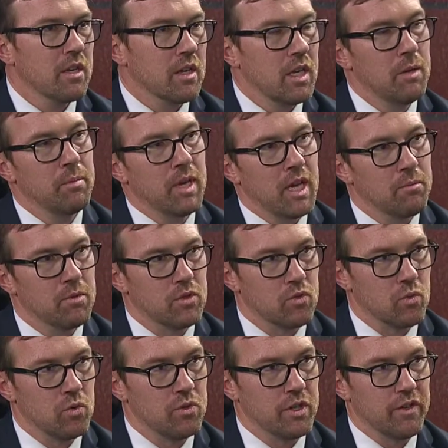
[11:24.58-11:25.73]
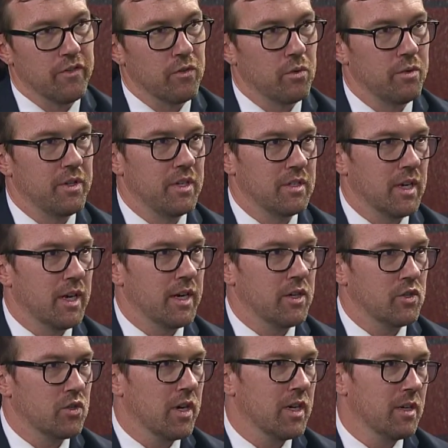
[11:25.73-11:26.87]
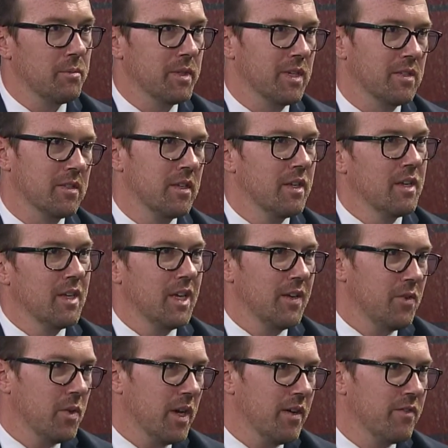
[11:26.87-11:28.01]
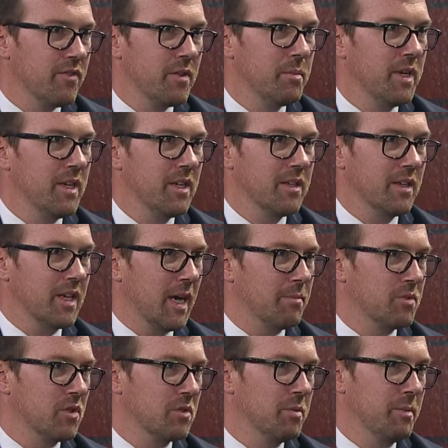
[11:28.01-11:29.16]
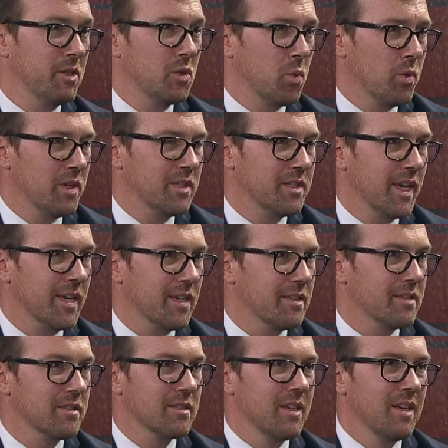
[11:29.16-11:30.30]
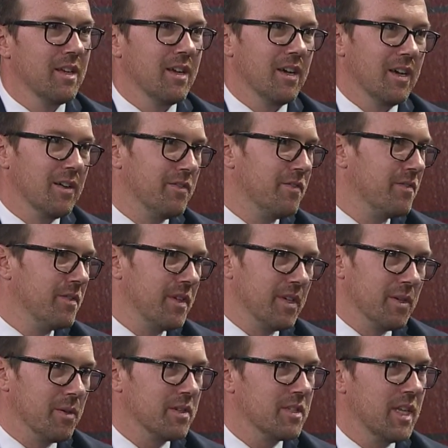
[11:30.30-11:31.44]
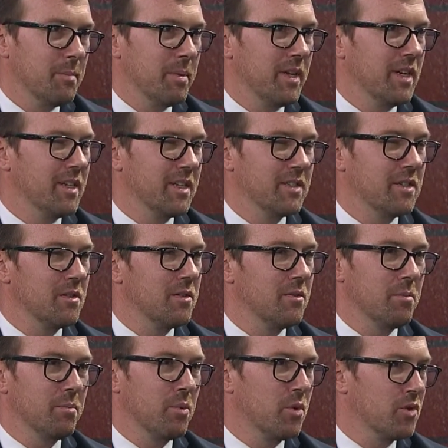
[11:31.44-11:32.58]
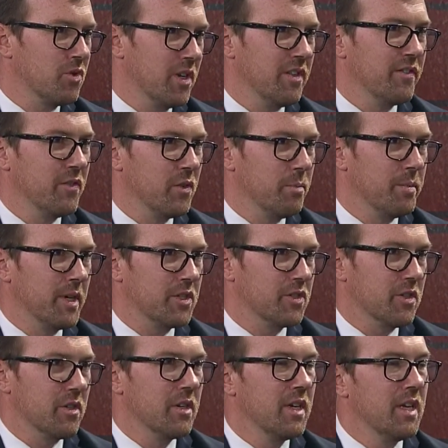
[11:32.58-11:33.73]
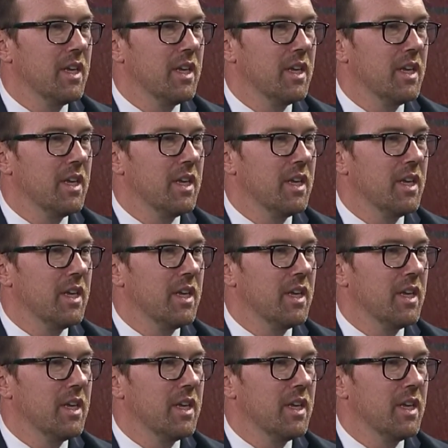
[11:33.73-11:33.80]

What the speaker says: keep cameras rolling for the entire trial, because if you have the media that captures maybe 20 seconds of, you know, a snippet, it doesn't portray the full picture.